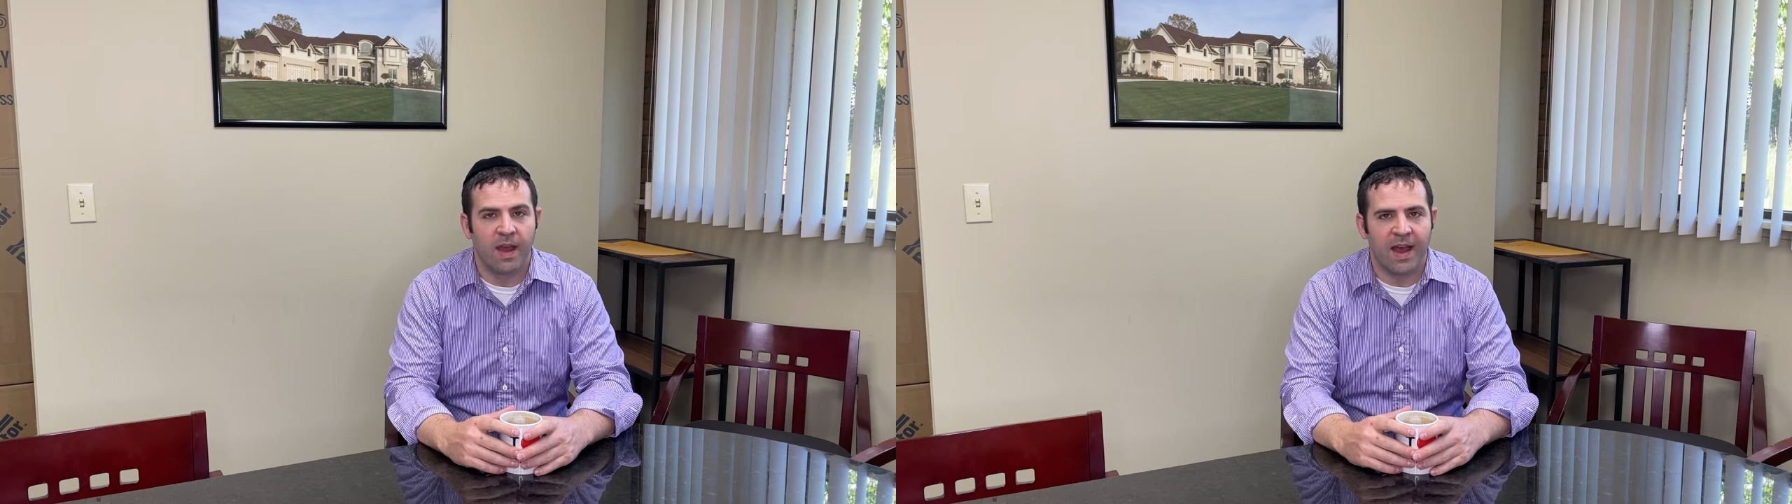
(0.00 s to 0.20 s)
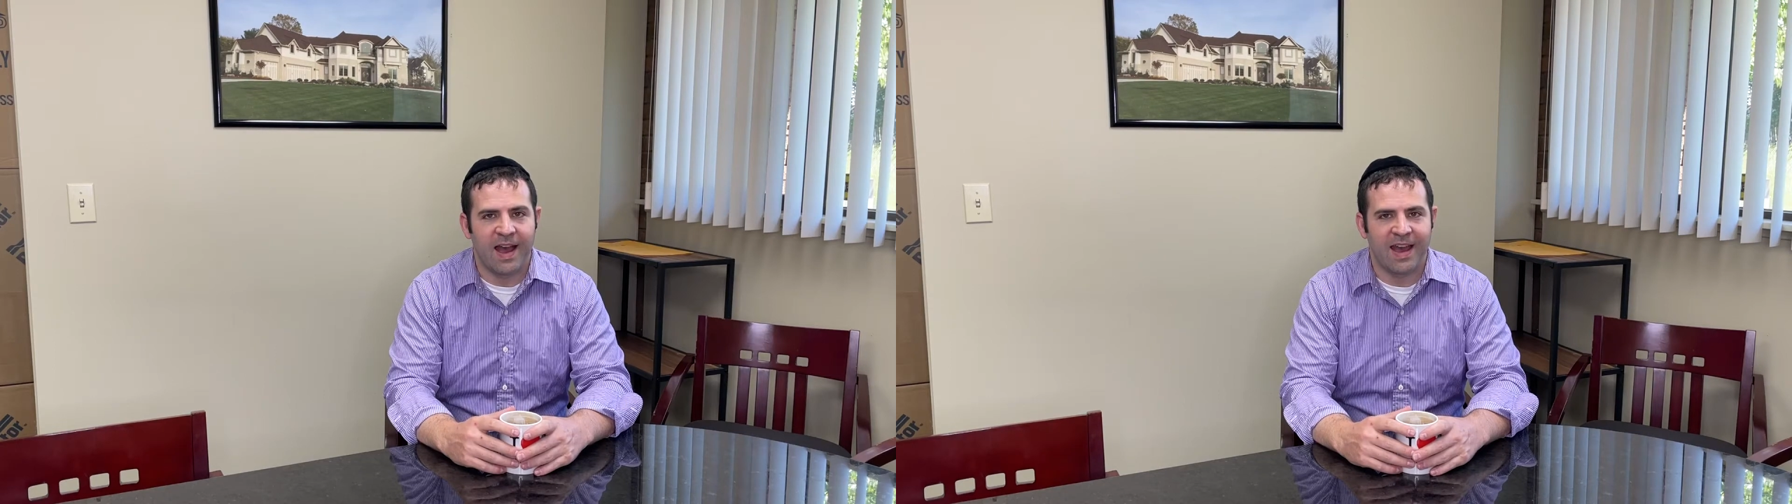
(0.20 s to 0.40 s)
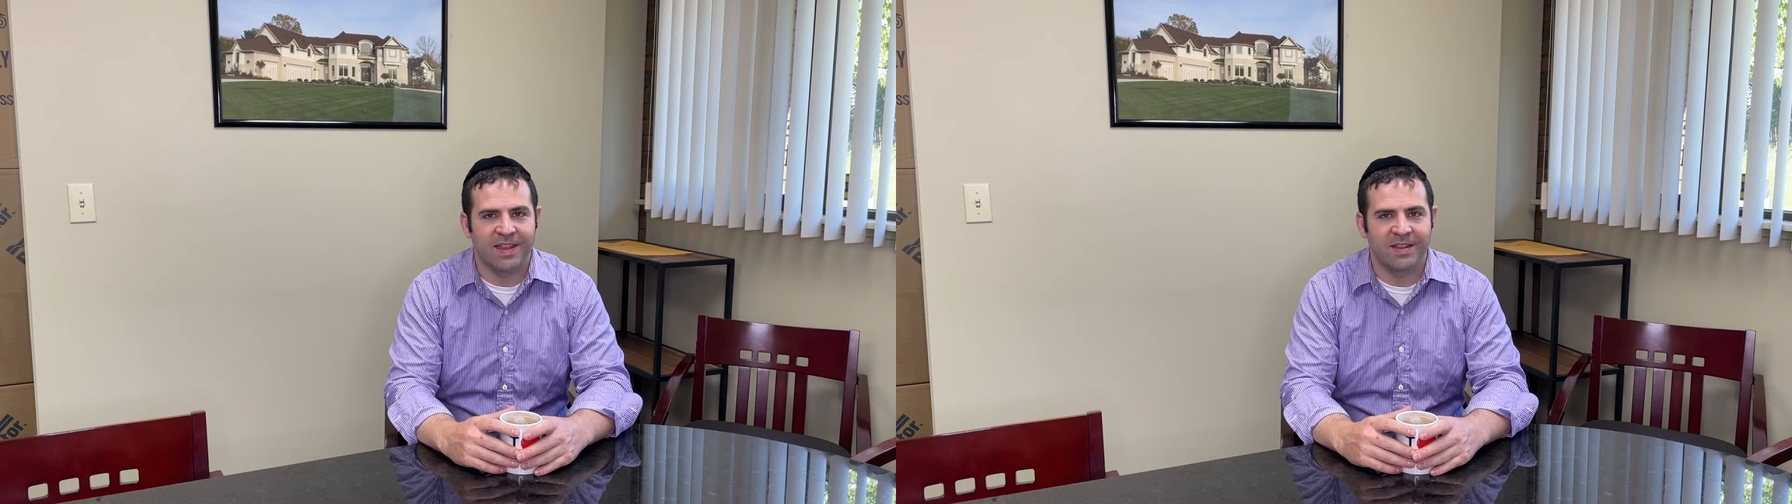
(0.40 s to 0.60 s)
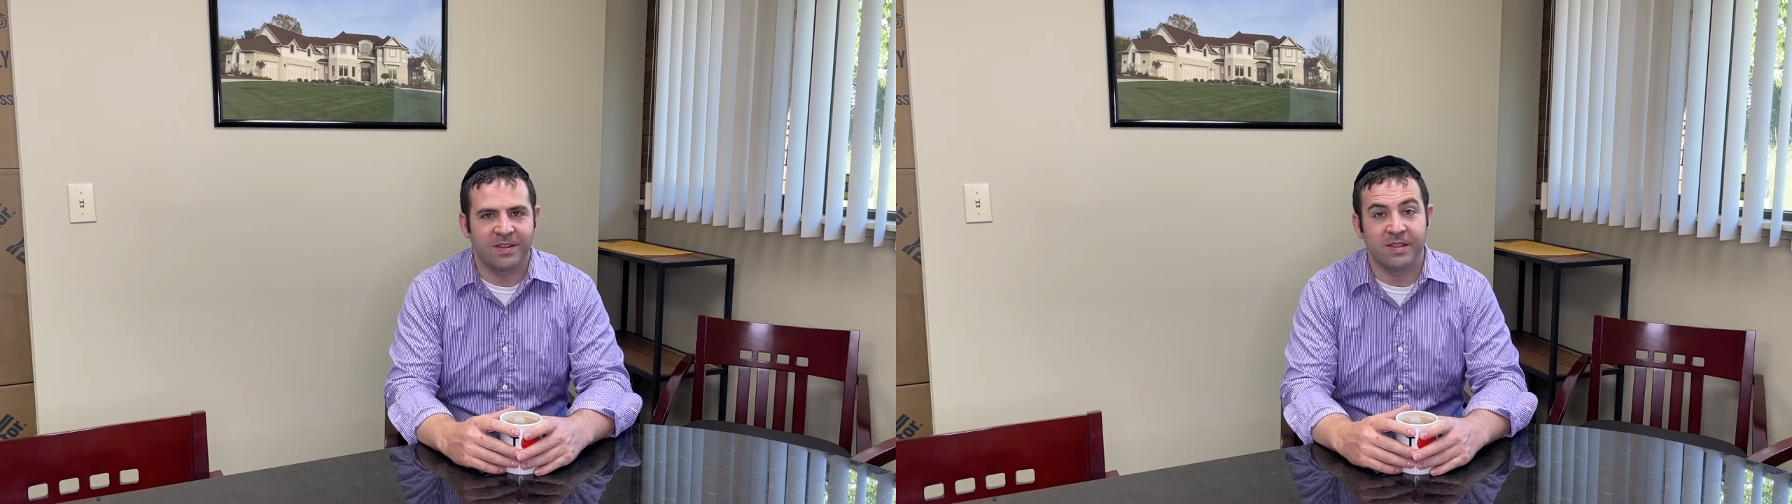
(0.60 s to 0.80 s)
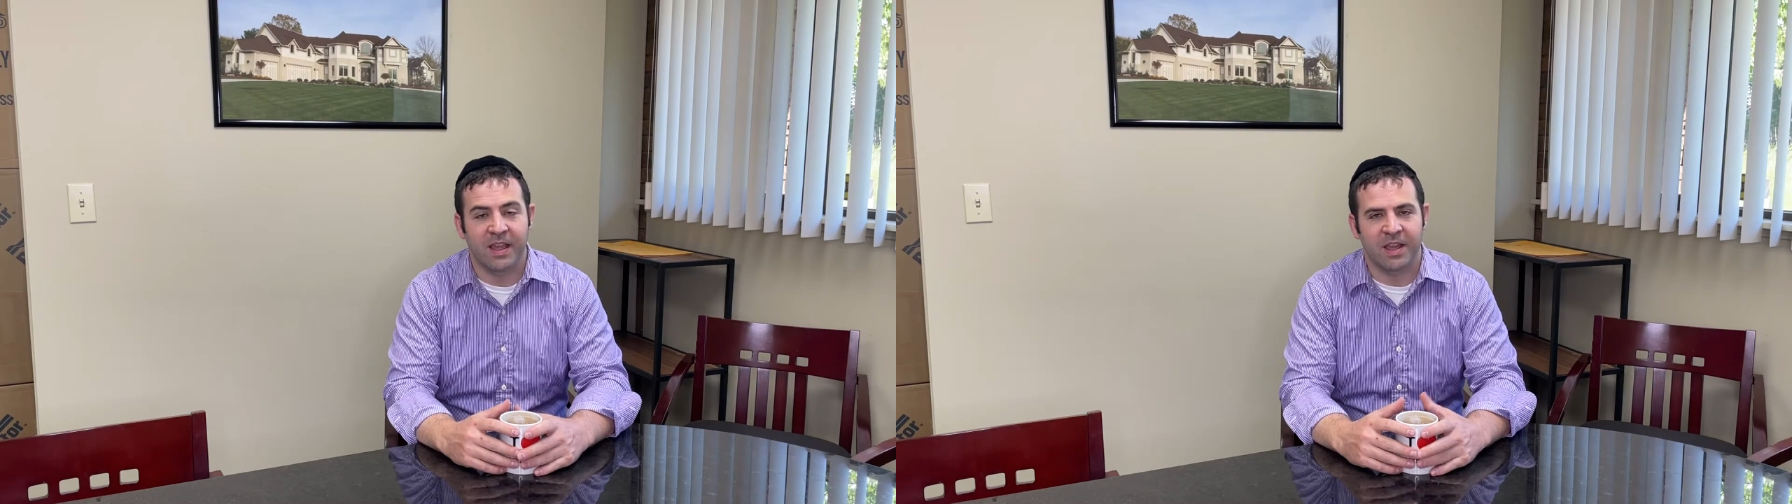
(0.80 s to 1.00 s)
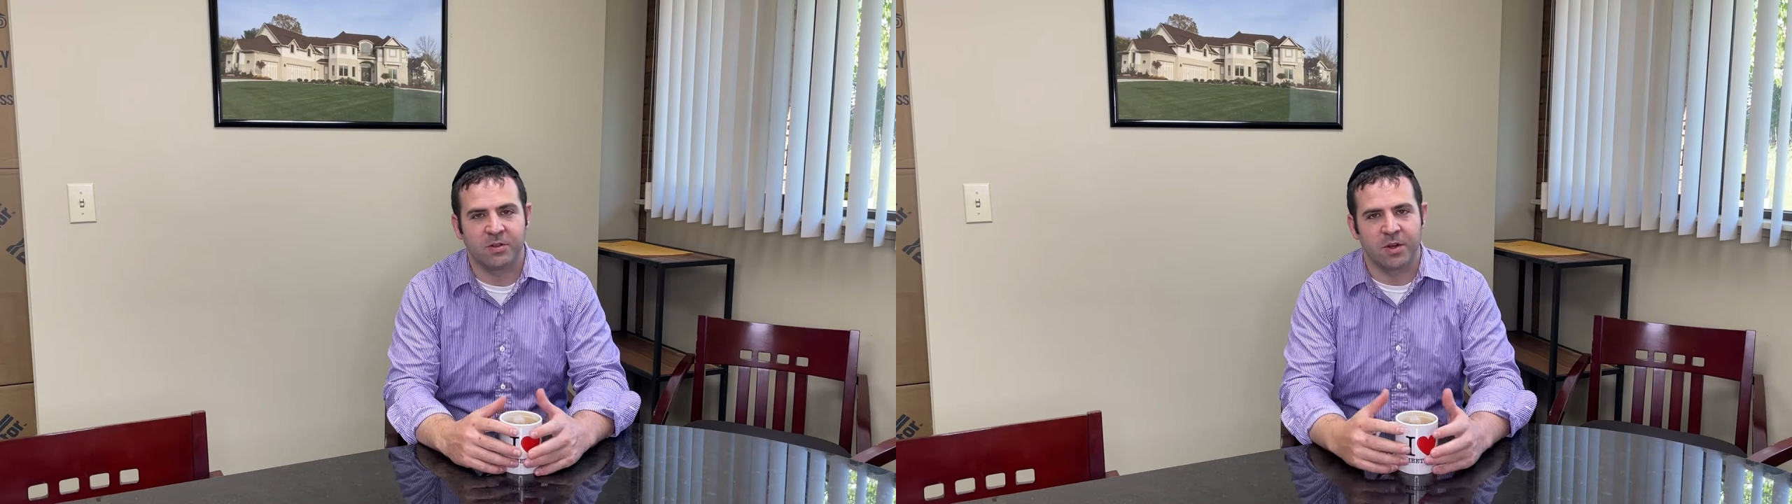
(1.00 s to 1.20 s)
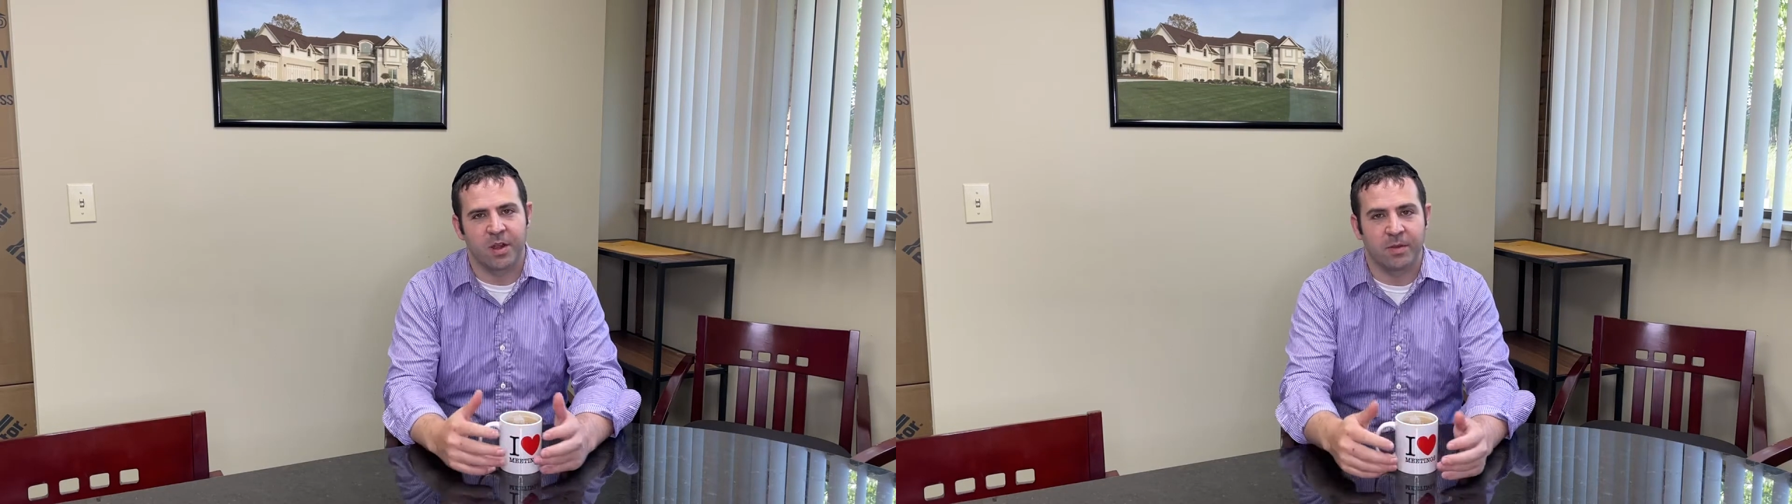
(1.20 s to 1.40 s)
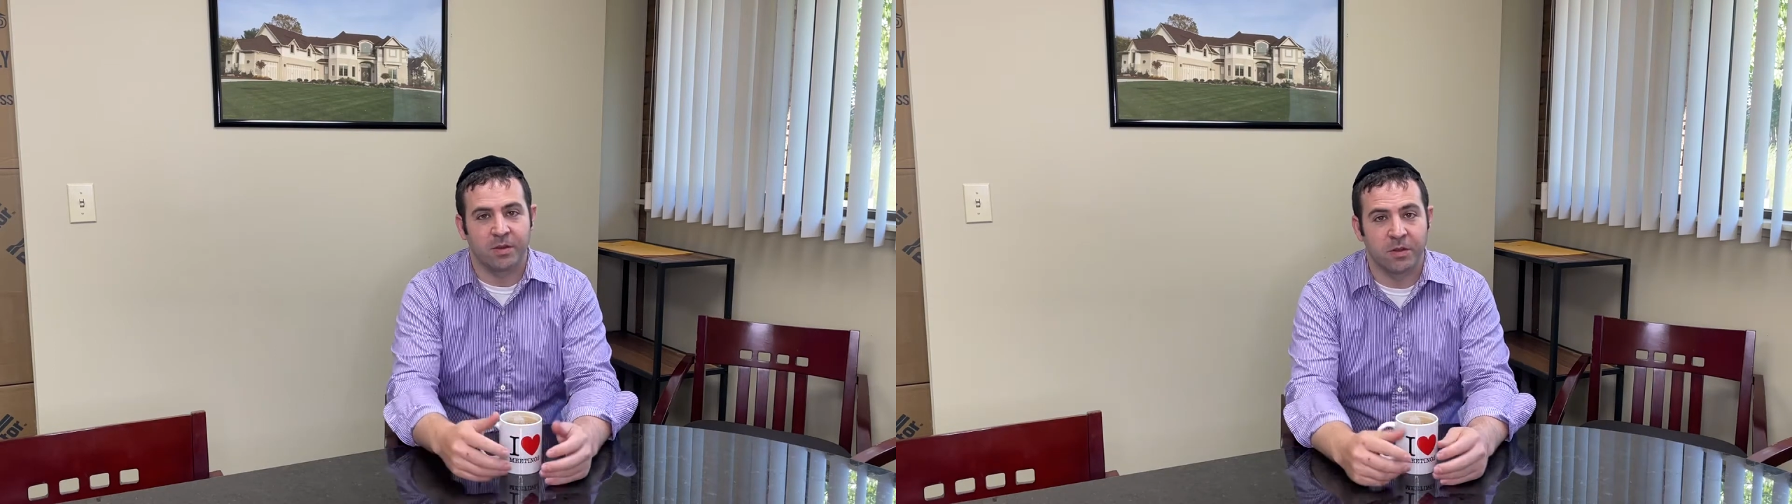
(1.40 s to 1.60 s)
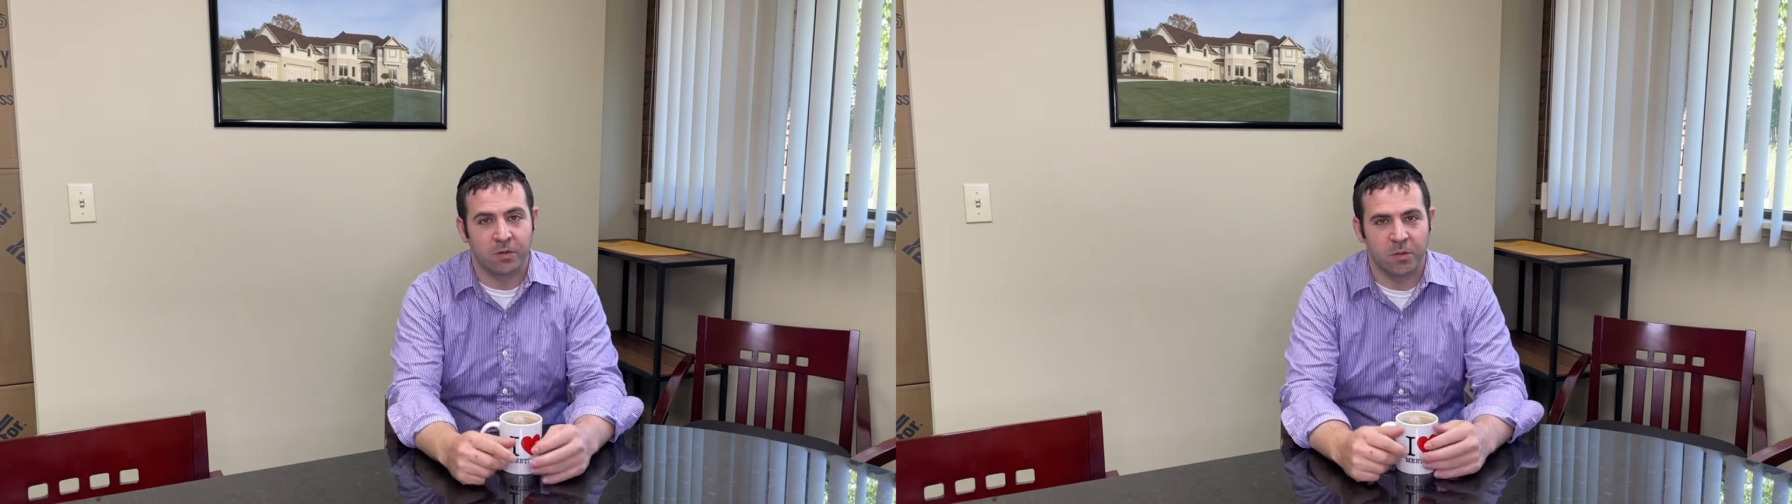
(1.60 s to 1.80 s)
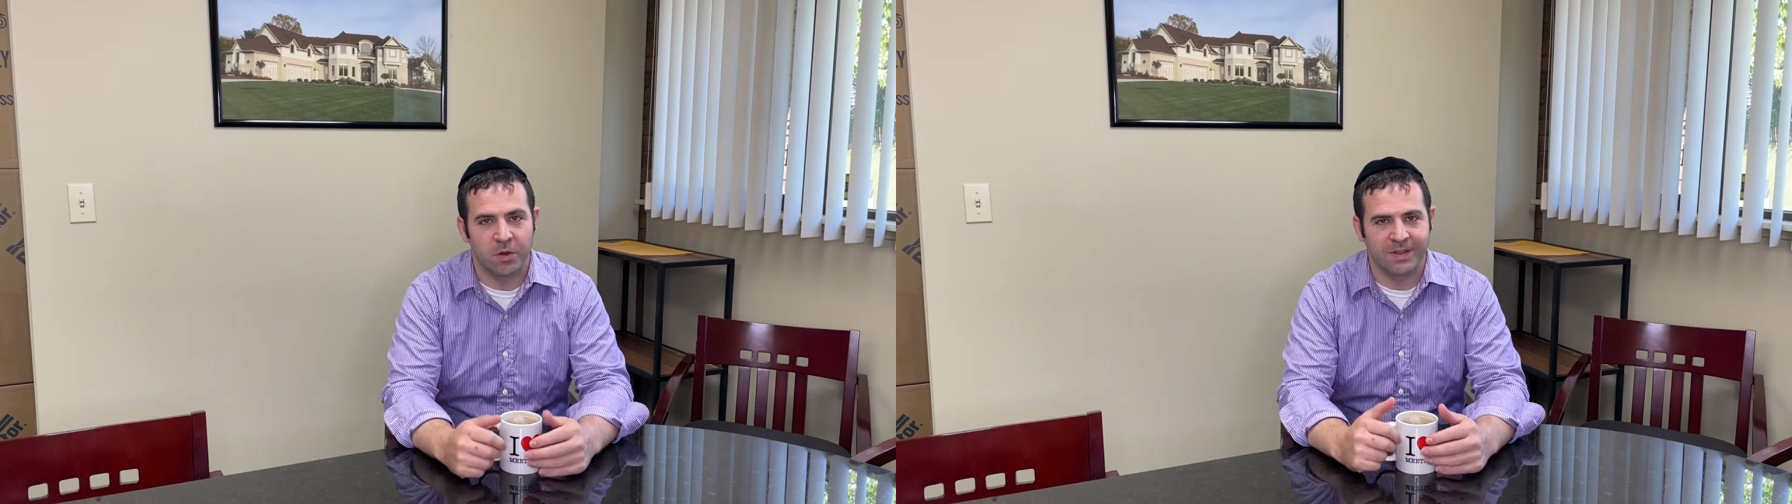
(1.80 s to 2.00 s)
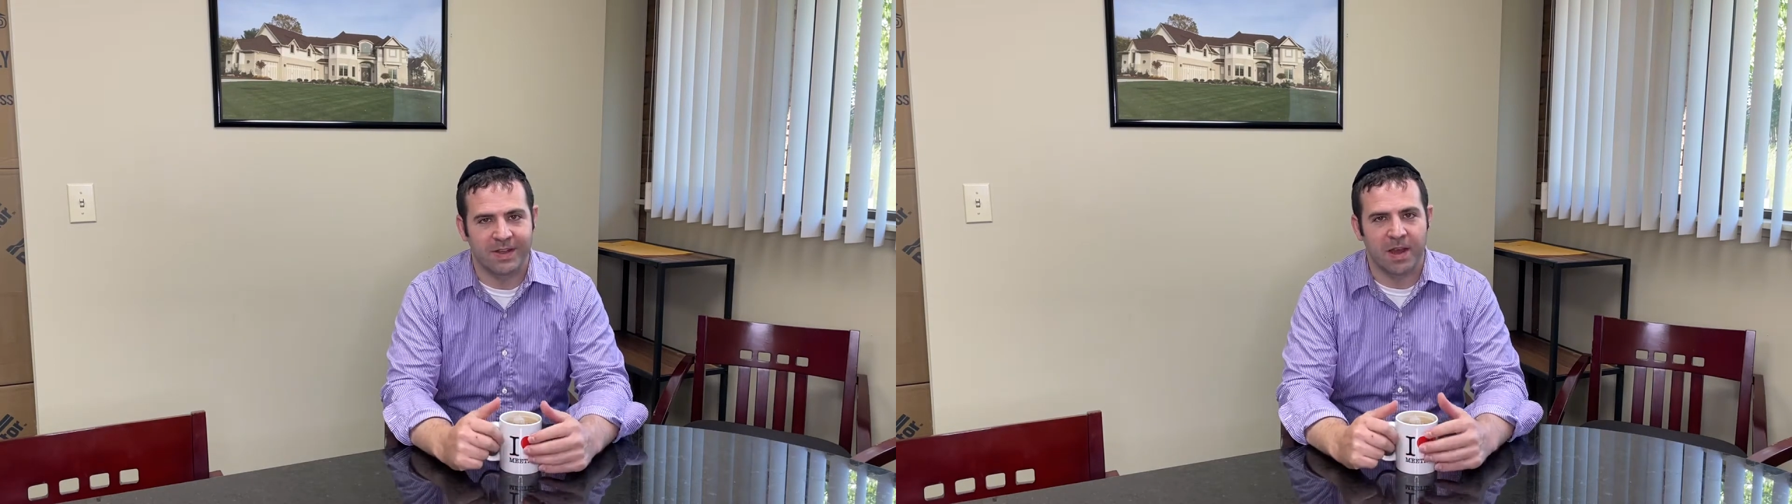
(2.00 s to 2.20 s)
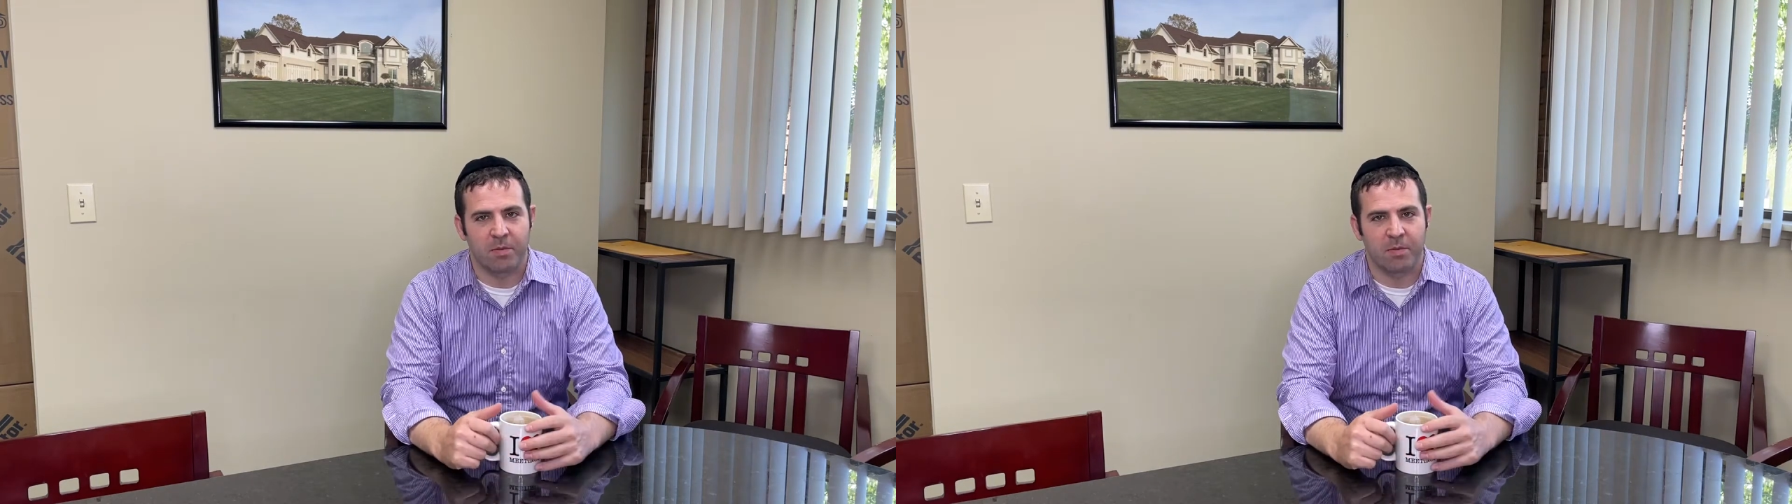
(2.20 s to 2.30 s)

Hi, this is Andrew coming to you from Realty Now